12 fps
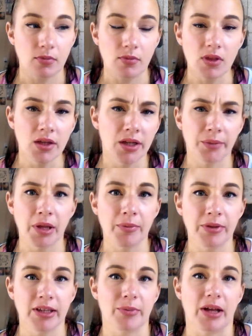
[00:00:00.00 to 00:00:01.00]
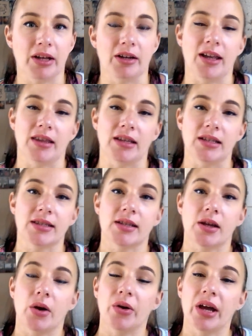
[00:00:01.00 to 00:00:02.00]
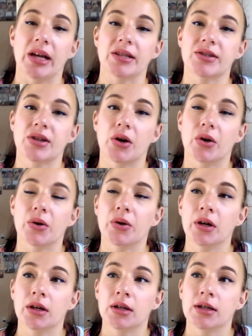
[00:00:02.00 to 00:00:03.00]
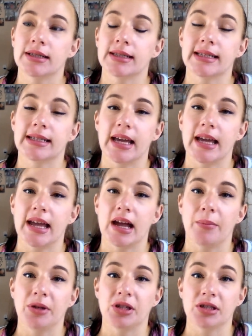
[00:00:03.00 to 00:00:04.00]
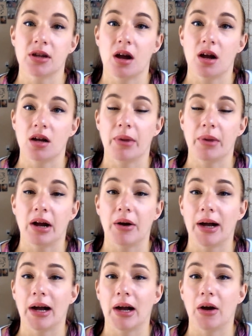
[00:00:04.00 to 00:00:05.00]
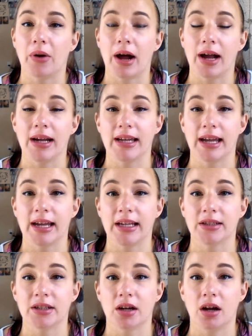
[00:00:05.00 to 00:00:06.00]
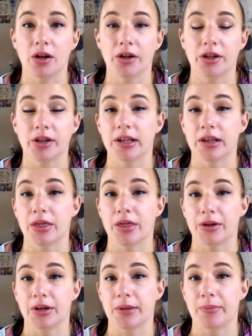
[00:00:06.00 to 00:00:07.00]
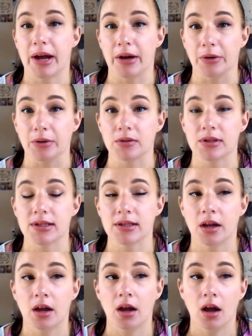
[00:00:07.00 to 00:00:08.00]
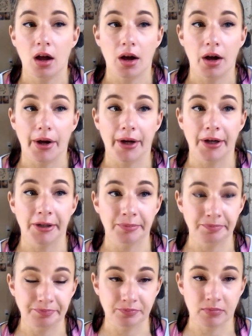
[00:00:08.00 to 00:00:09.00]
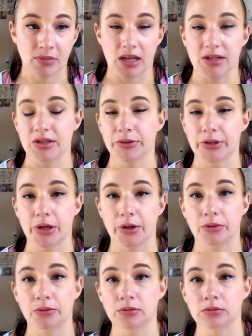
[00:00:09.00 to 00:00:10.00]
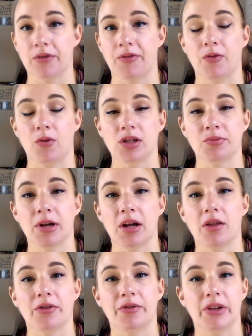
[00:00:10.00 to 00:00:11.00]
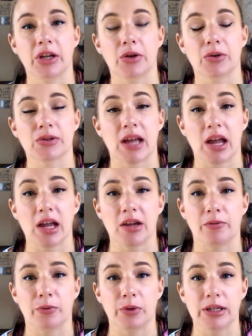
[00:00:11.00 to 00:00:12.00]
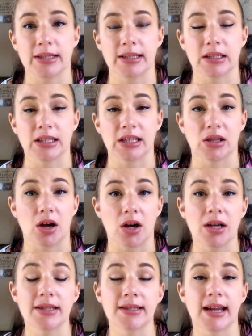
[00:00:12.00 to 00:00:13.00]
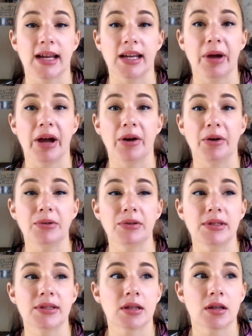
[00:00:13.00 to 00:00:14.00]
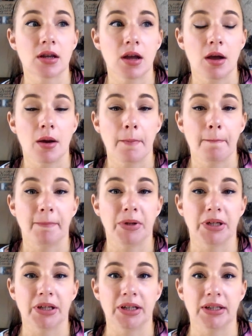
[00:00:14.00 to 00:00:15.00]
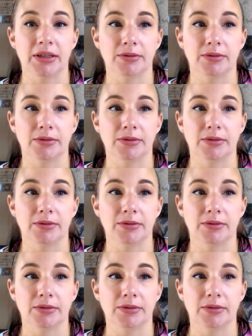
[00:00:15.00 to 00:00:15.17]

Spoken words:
and maybe get better at this. Okay, so today I'm going to talk about how I gained 130 pounds. As you know, if you've watched my other videos, I have recently lost 80 pounds, but